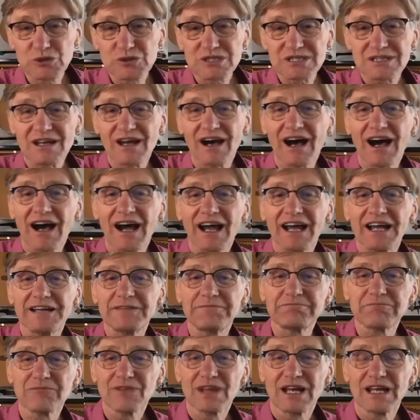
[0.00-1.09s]
sky.
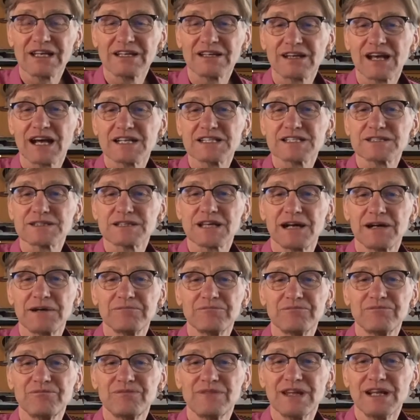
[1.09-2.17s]
You guys,
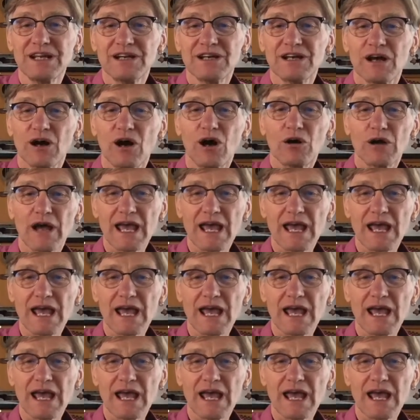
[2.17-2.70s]
oh,